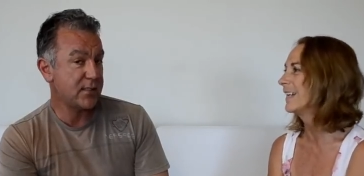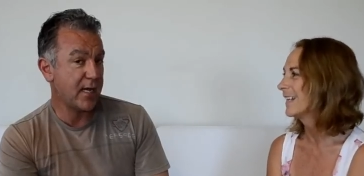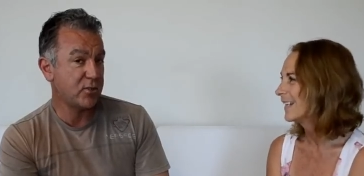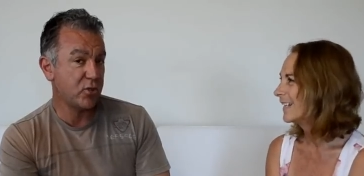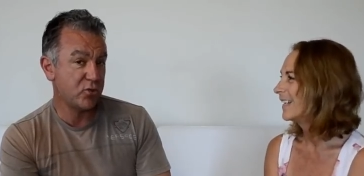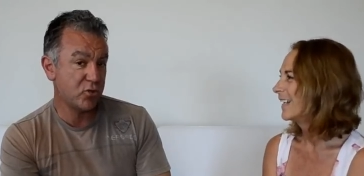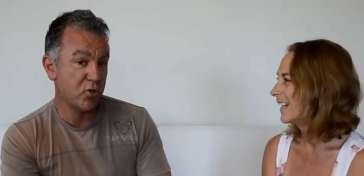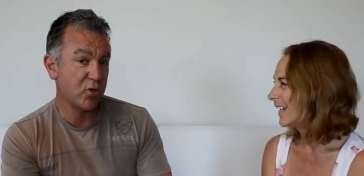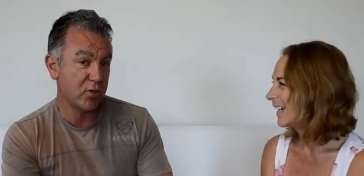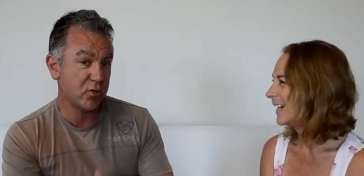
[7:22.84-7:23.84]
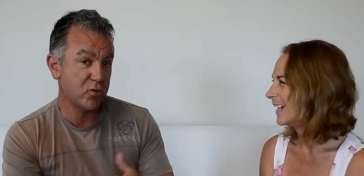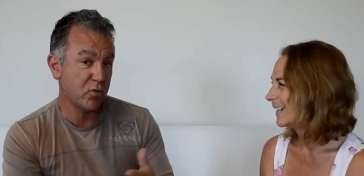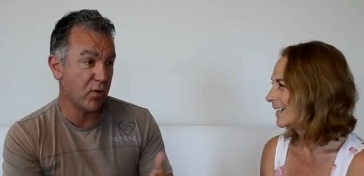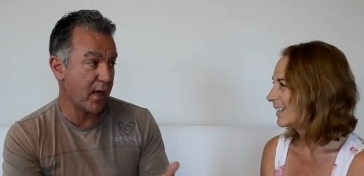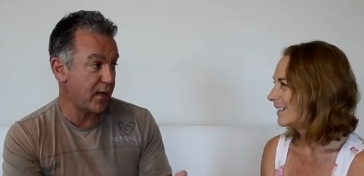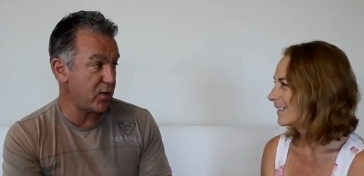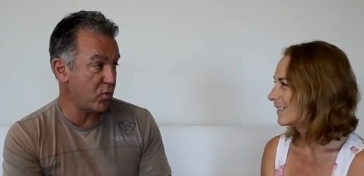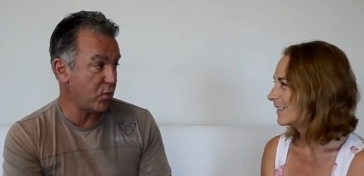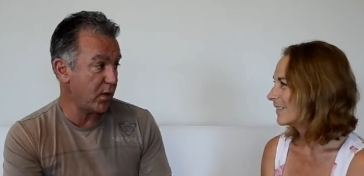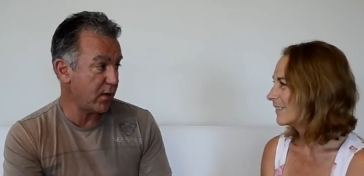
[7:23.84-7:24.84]
Speaker 1: stay tuned, sooner, sooner or later
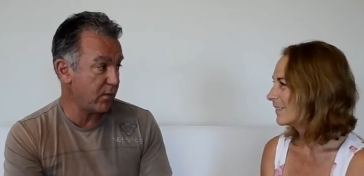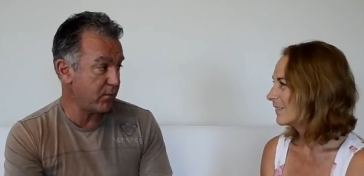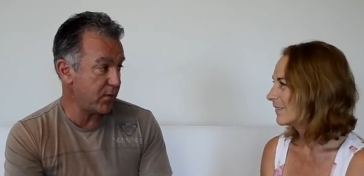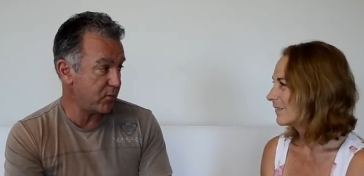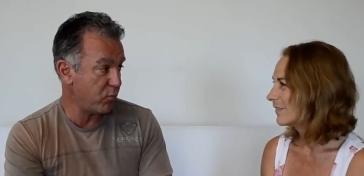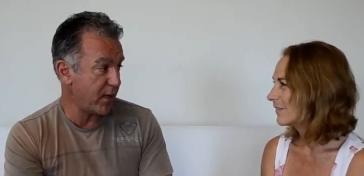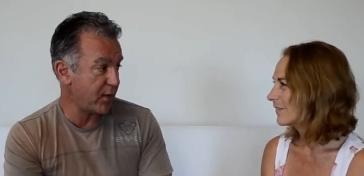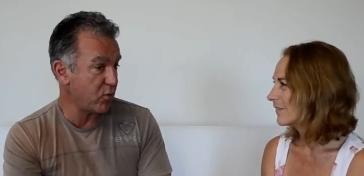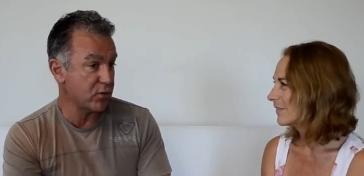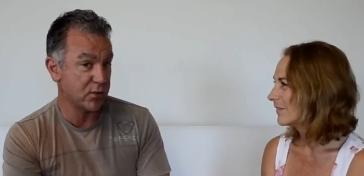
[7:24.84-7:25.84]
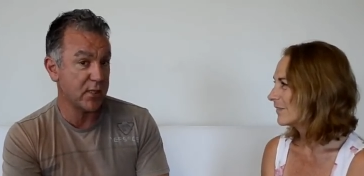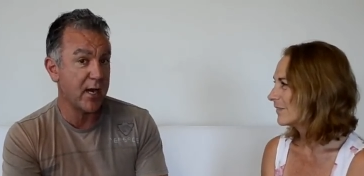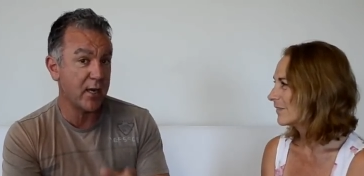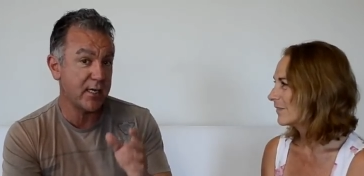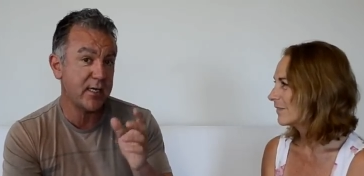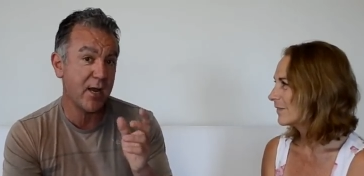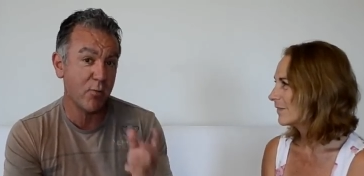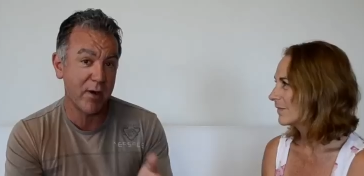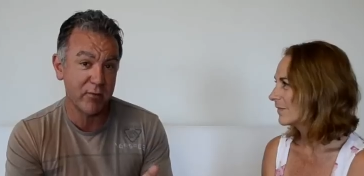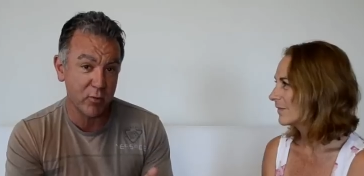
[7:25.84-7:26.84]
you will be running courses. And I did go
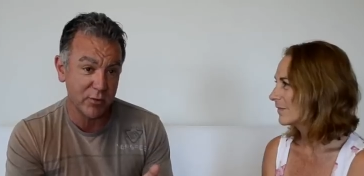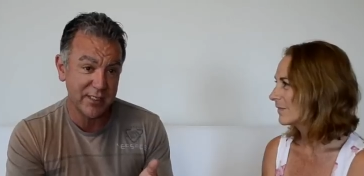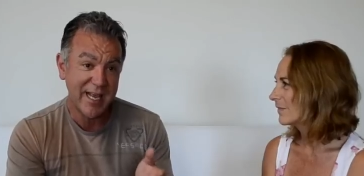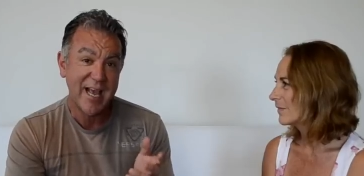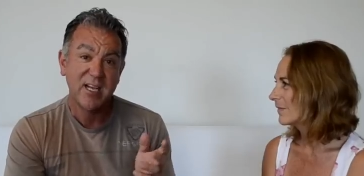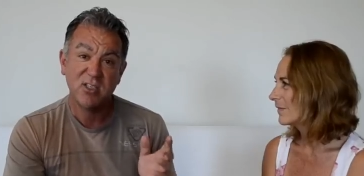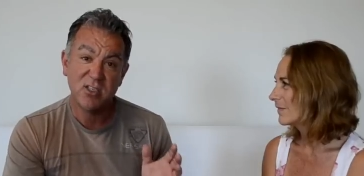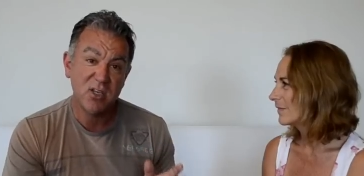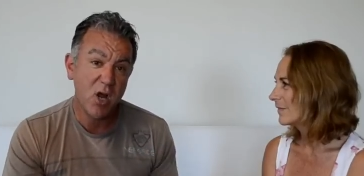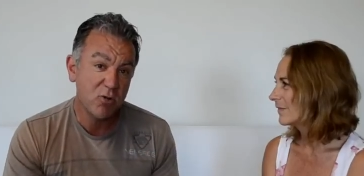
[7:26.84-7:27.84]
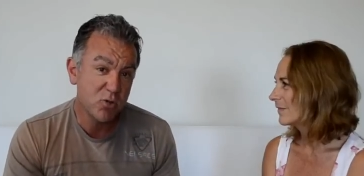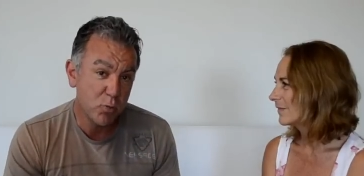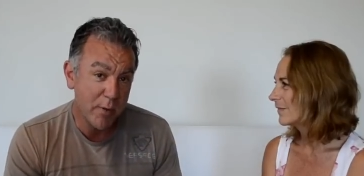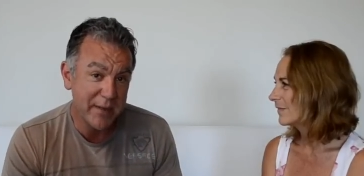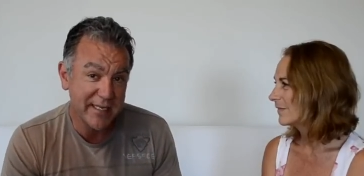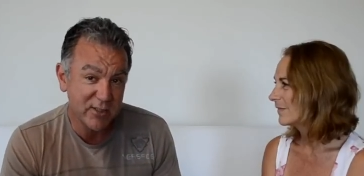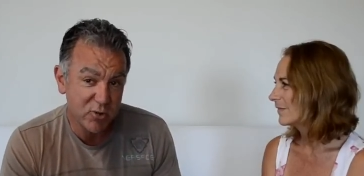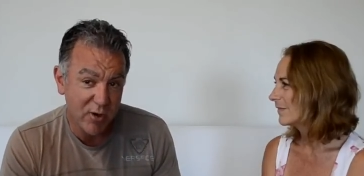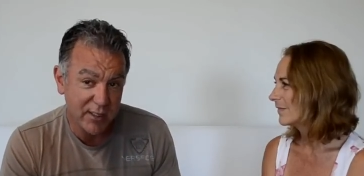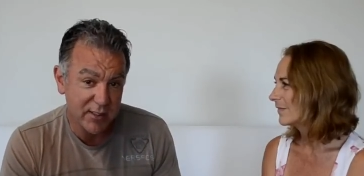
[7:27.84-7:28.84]
to one of her courses. She's an old swimming
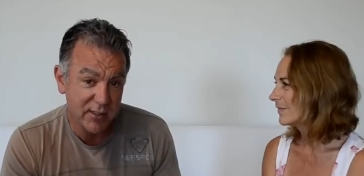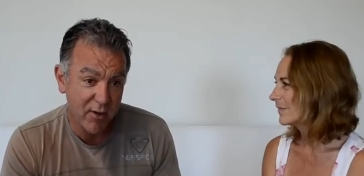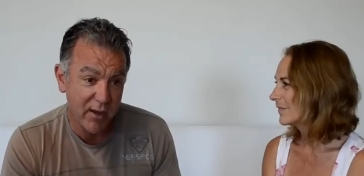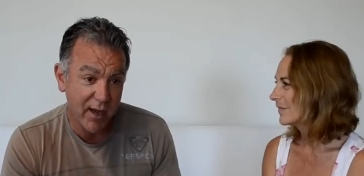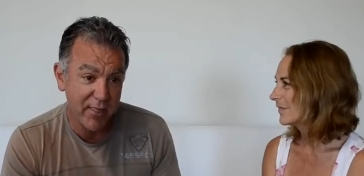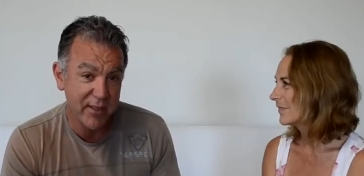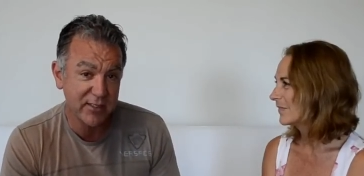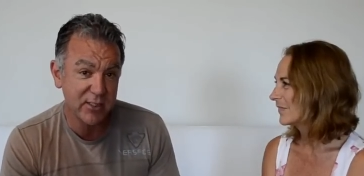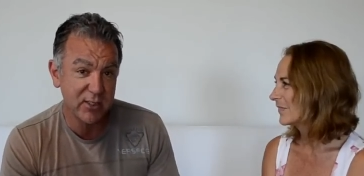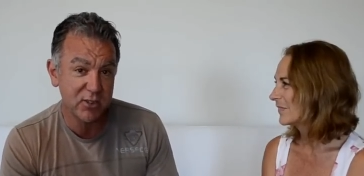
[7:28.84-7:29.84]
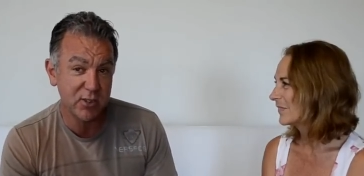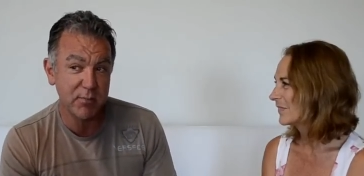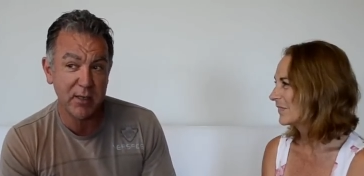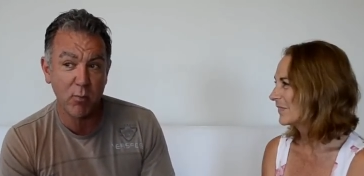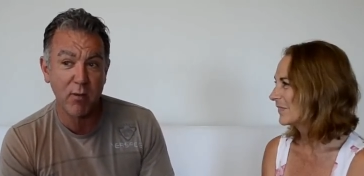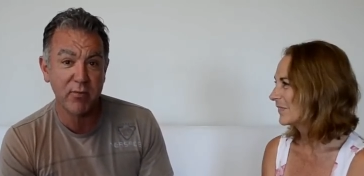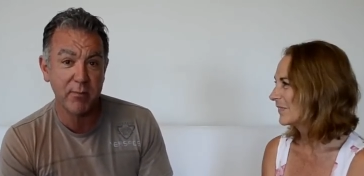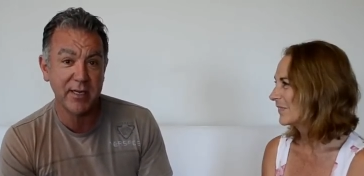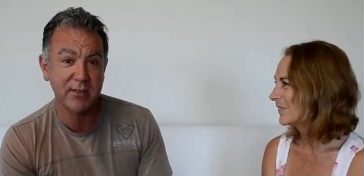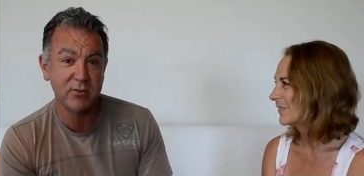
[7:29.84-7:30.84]
instructor, so I, I think she, she'd be the one with the
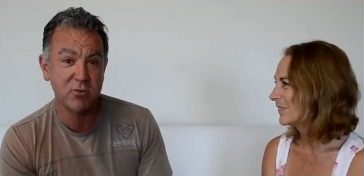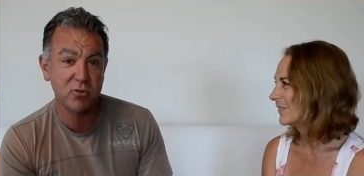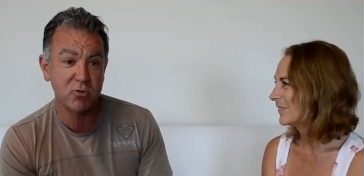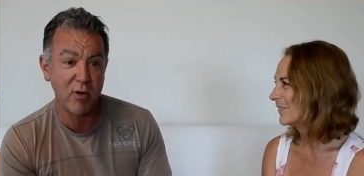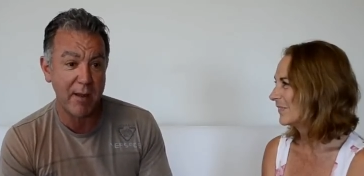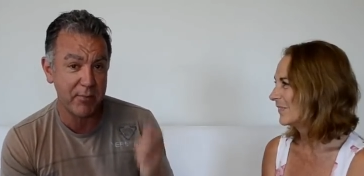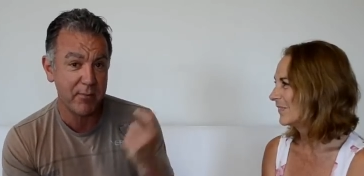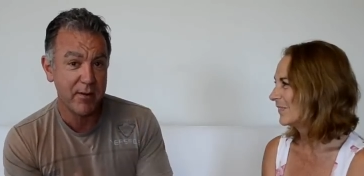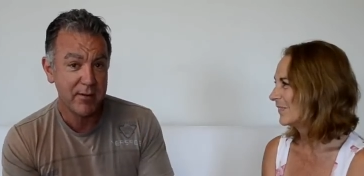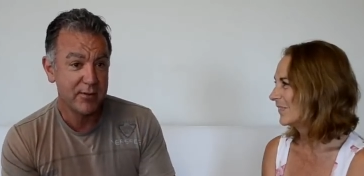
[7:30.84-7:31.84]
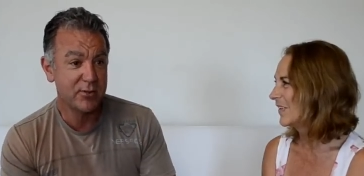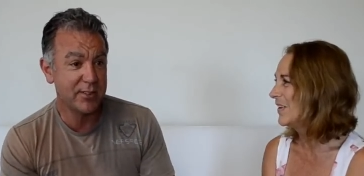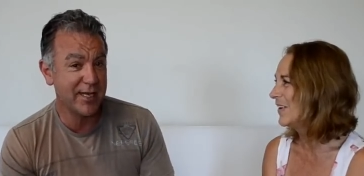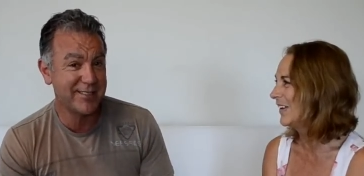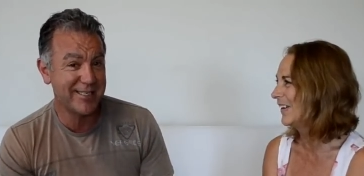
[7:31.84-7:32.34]
big strap. She does, she